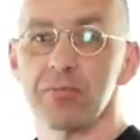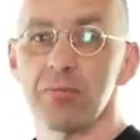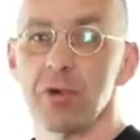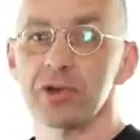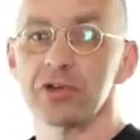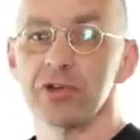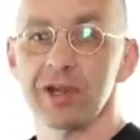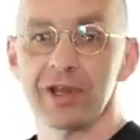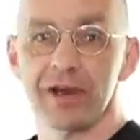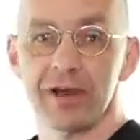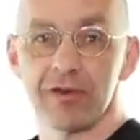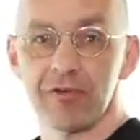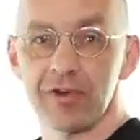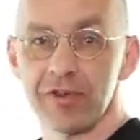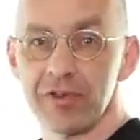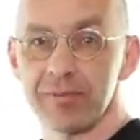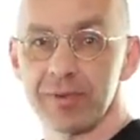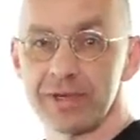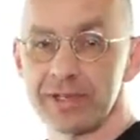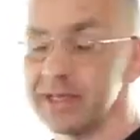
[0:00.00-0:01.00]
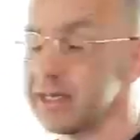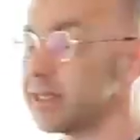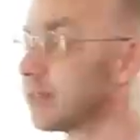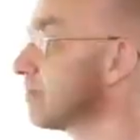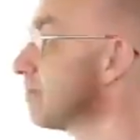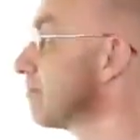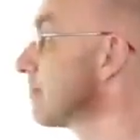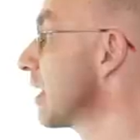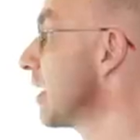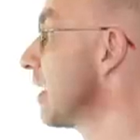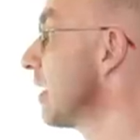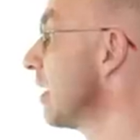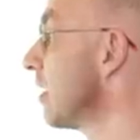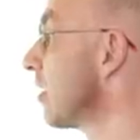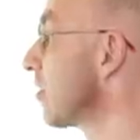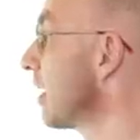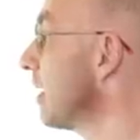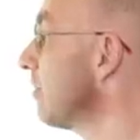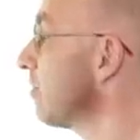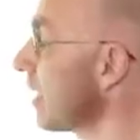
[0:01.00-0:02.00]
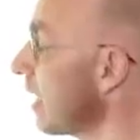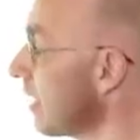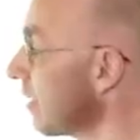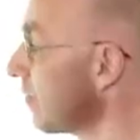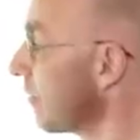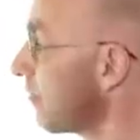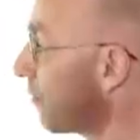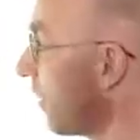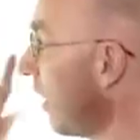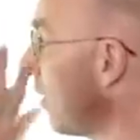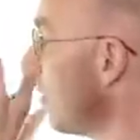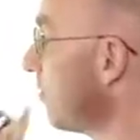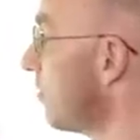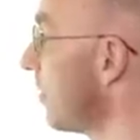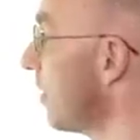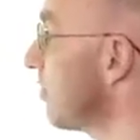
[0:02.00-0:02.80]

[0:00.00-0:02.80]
modular arithmetic. Okay, but anyway, for our